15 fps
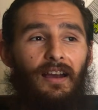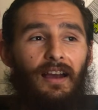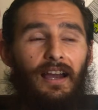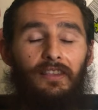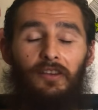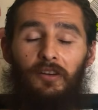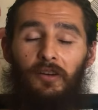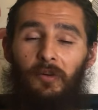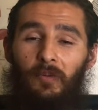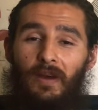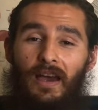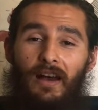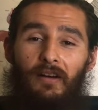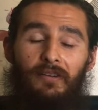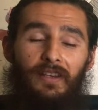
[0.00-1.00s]
I look
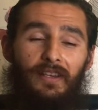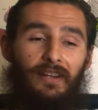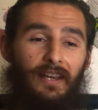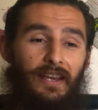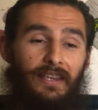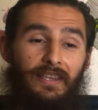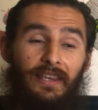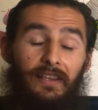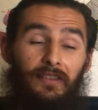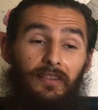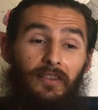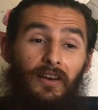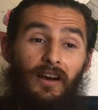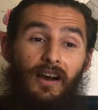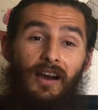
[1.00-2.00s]
around and I get
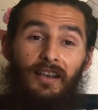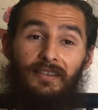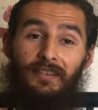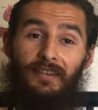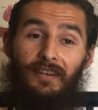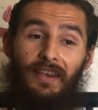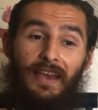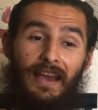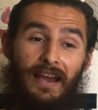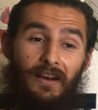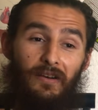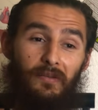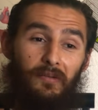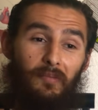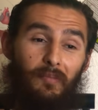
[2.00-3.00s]
lost in
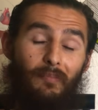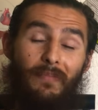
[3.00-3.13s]
how